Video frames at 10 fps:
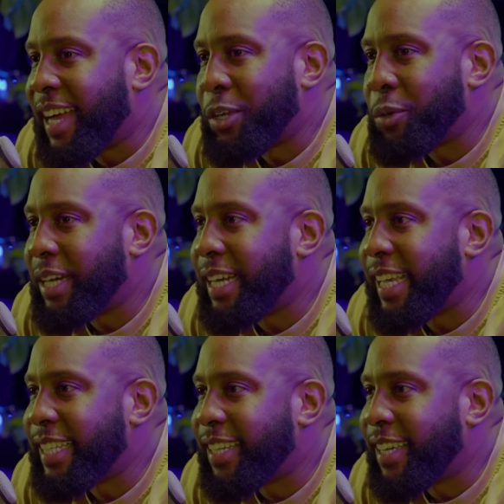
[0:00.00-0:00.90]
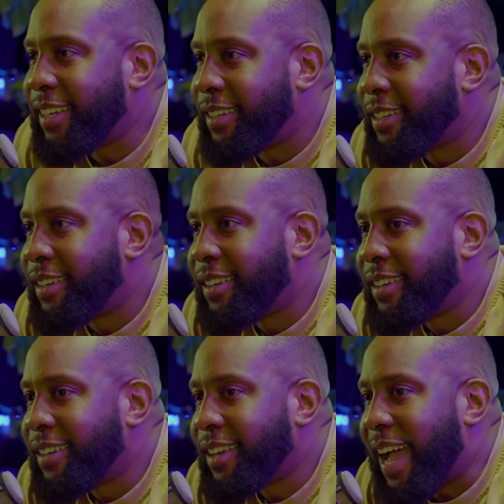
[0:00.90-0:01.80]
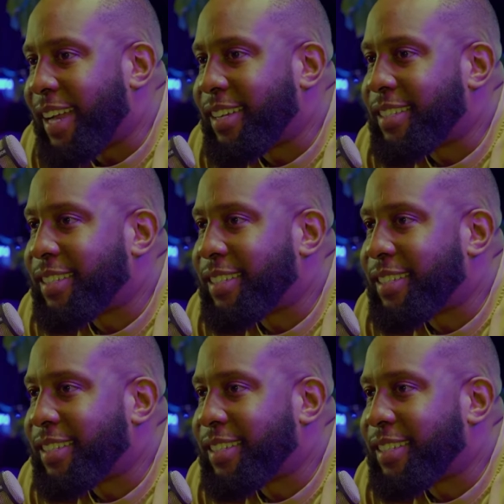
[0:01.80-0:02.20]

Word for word: and you weren't eighteen. At the